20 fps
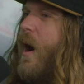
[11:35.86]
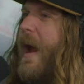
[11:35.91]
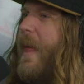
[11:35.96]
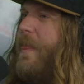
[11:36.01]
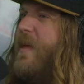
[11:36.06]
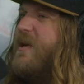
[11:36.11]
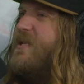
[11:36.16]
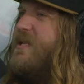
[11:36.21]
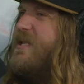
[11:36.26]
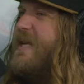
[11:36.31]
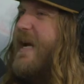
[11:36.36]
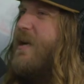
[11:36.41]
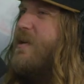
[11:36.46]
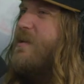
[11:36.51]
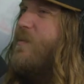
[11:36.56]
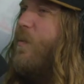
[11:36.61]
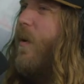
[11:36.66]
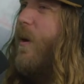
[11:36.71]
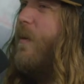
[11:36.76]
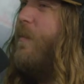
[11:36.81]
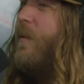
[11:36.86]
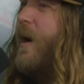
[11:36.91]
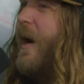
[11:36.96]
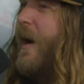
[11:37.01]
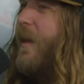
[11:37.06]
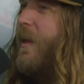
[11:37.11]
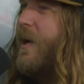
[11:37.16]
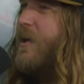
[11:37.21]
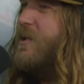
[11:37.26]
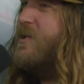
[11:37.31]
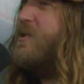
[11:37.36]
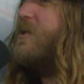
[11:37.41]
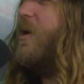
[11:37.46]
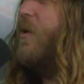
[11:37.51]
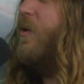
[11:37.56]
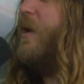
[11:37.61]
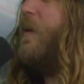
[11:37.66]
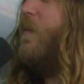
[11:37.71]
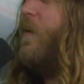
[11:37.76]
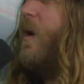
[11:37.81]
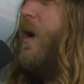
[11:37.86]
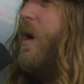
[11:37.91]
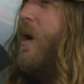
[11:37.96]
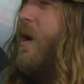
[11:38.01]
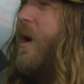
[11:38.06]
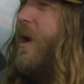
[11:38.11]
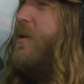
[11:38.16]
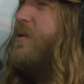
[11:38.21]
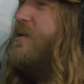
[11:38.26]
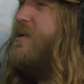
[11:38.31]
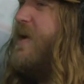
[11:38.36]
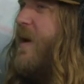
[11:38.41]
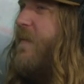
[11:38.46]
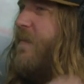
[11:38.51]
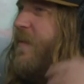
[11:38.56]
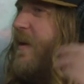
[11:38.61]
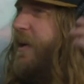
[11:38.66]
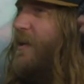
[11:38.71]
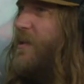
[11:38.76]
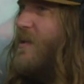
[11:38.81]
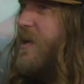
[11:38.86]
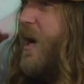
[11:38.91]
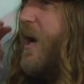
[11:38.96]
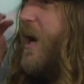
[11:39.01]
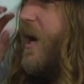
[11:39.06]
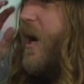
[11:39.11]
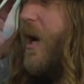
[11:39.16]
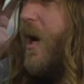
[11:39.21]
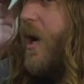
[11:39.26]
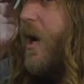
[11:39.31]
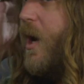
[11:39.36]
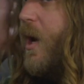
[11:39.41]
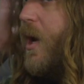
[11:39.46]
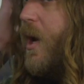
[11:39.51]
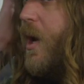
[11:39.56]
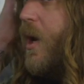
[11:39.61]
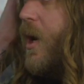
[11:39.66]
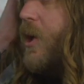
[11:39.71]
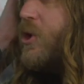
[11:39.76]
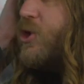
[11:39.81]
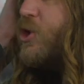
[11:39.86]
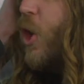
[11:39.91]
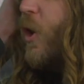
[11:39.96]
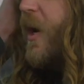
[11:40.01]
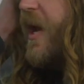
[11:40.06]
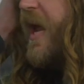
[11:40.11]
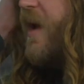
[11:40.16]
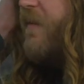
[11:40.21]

I had the sickest Walkman. I had like a Sony one, and I used to have these uh, Sony